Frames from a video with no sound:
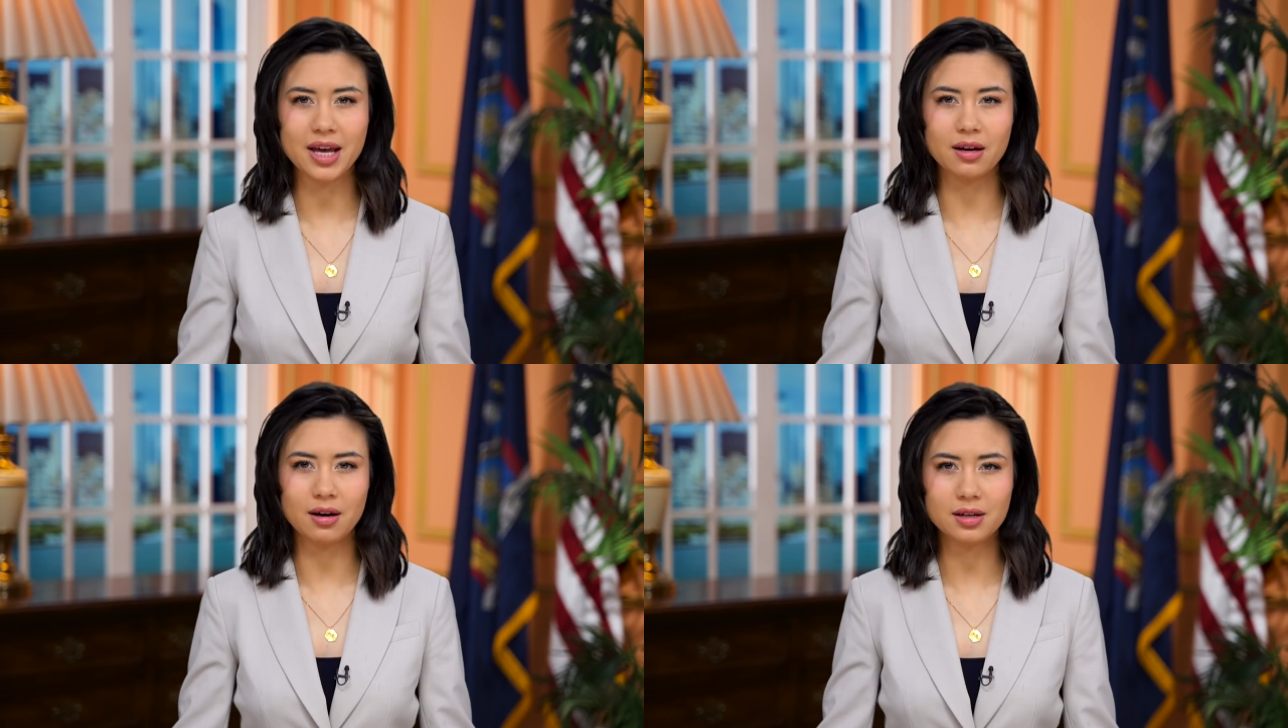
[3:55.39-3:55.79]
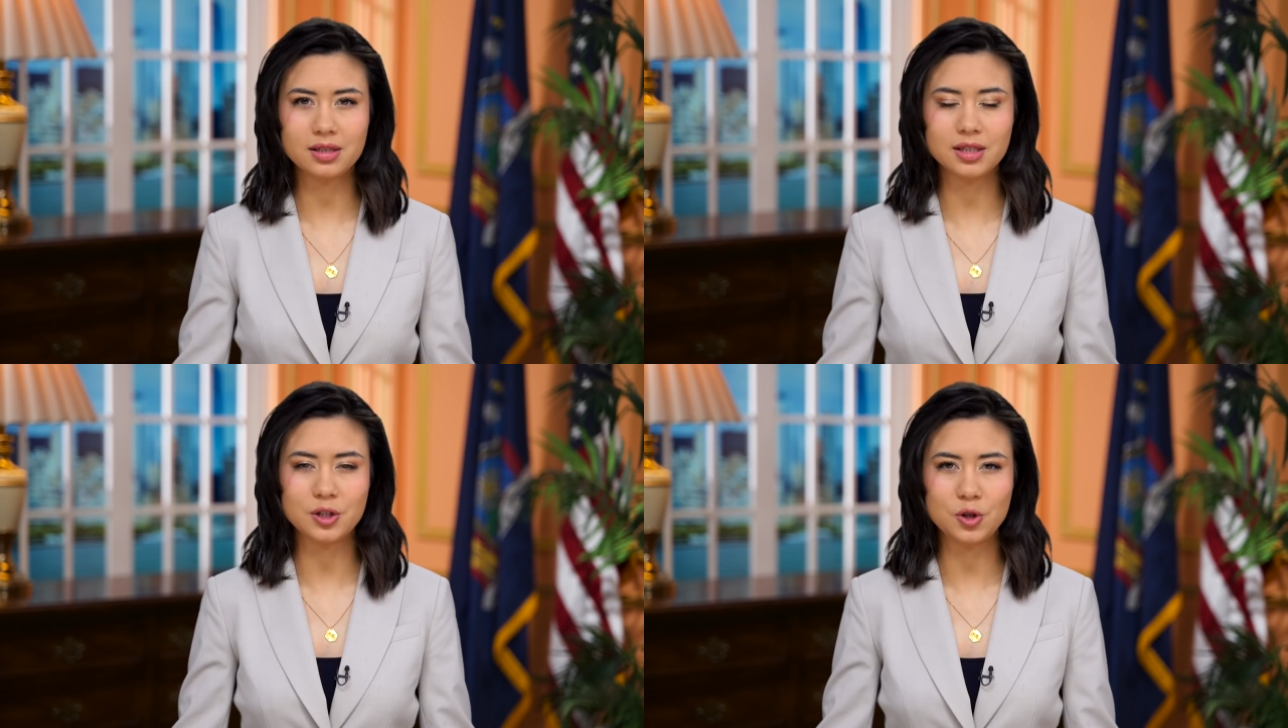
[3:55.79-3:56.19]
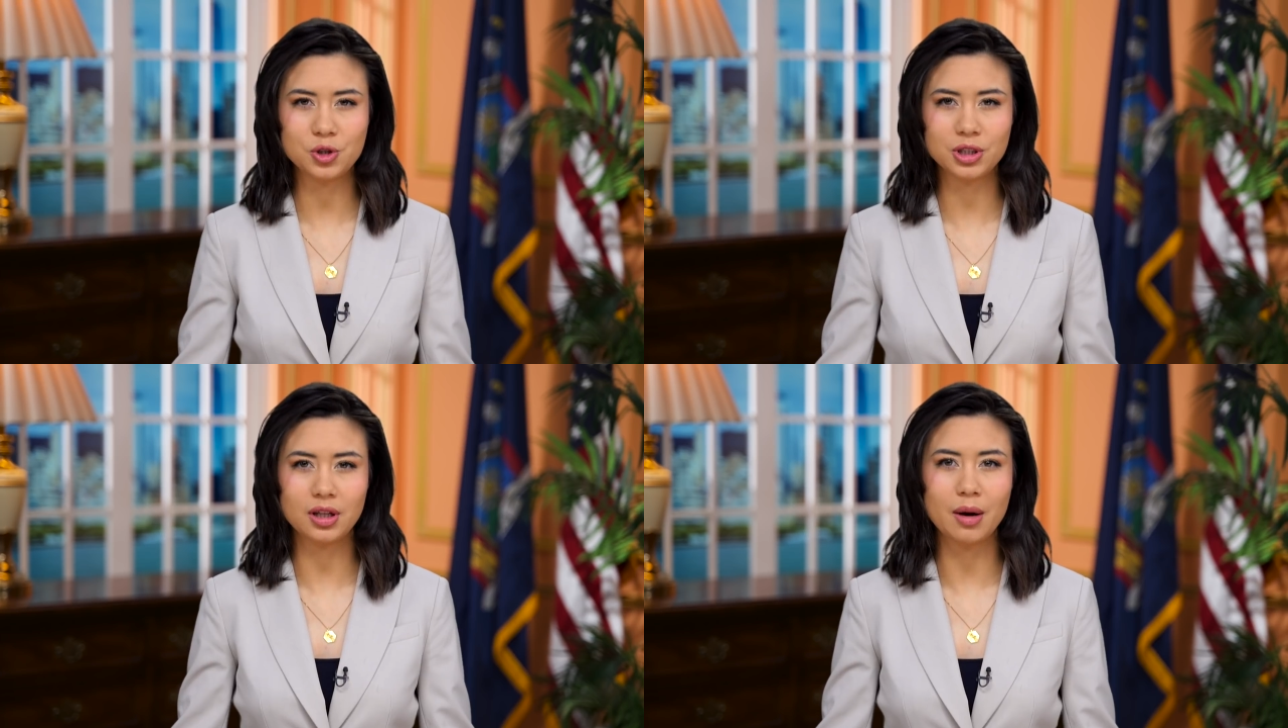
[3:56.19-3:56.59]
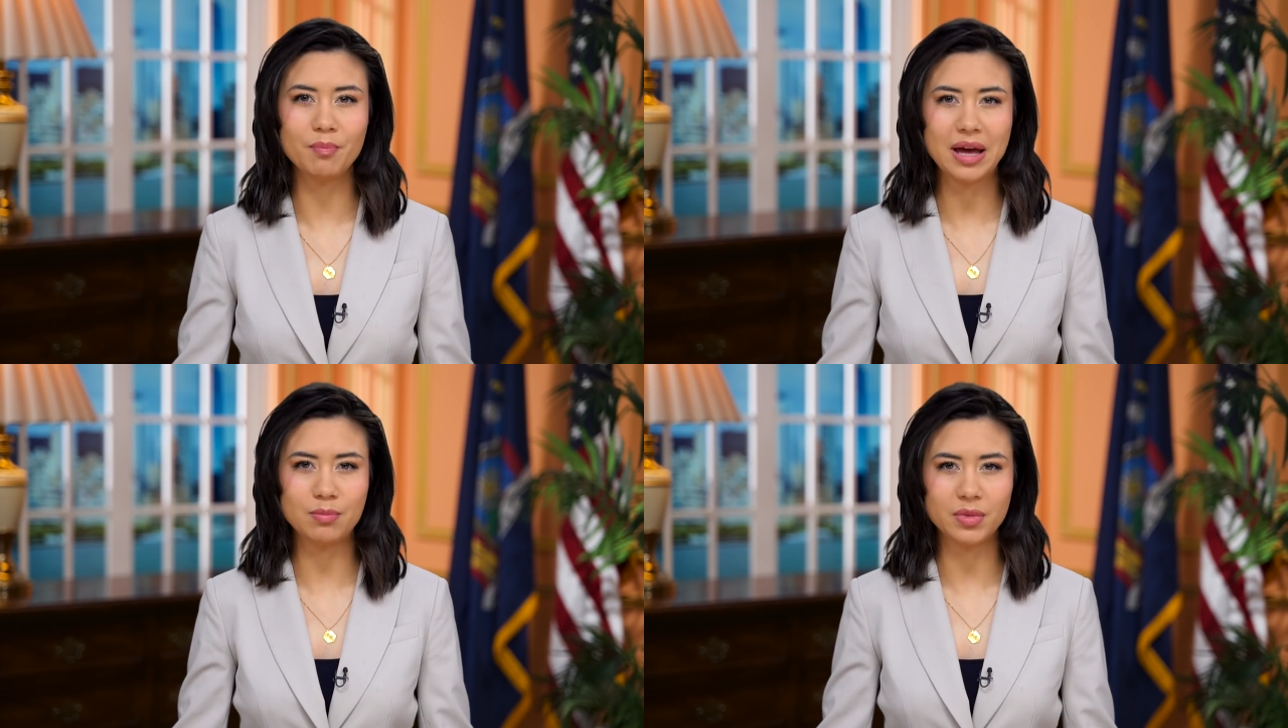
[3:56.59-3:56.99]
a constitutional
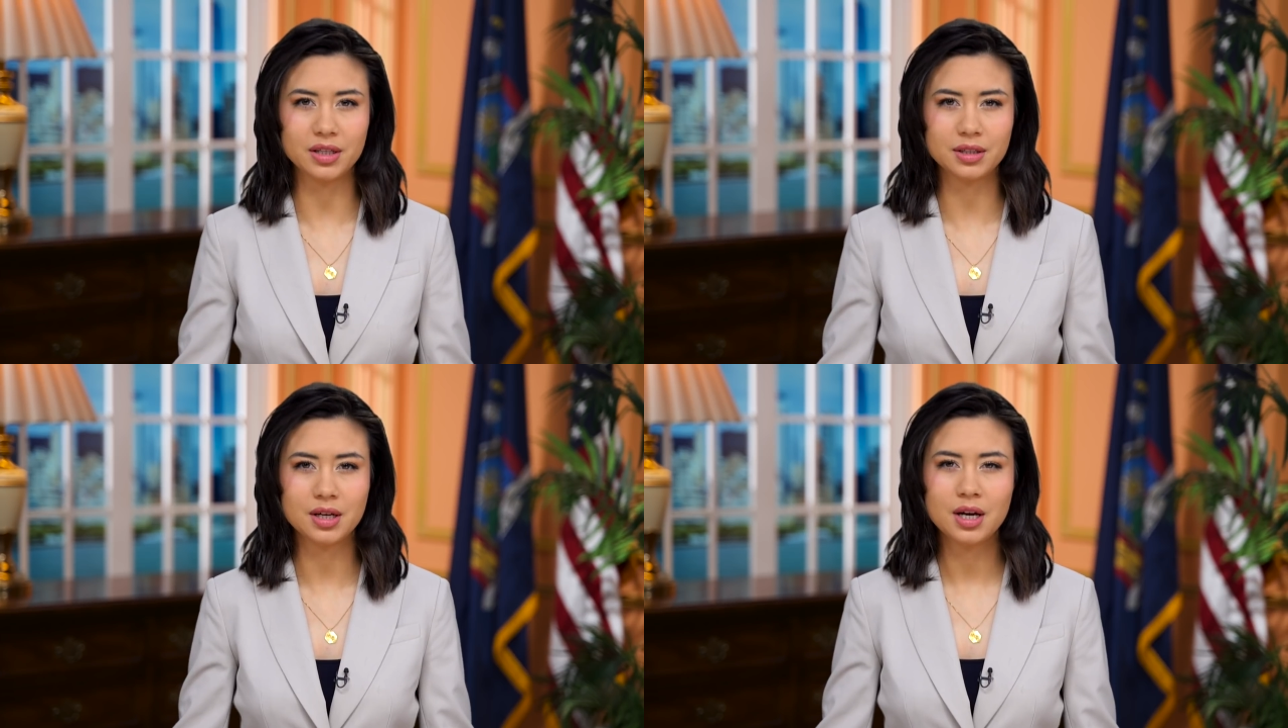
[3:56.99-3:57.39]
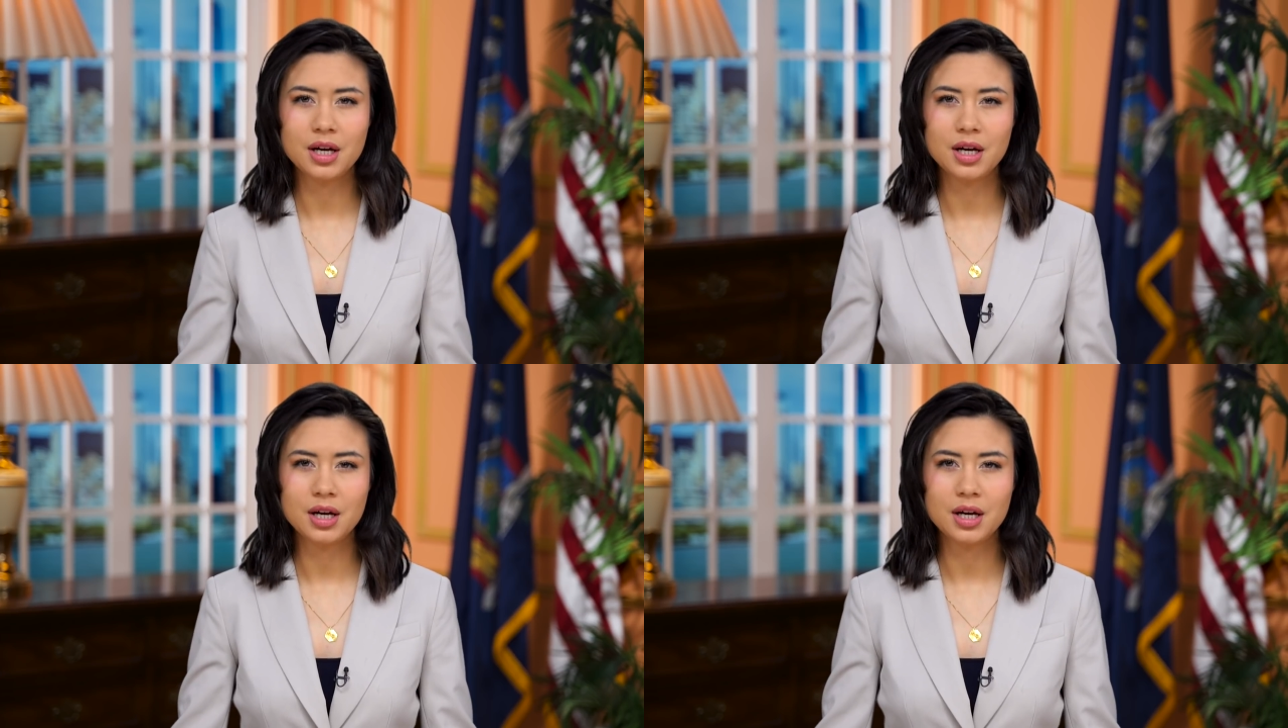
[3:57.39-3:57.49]
amendment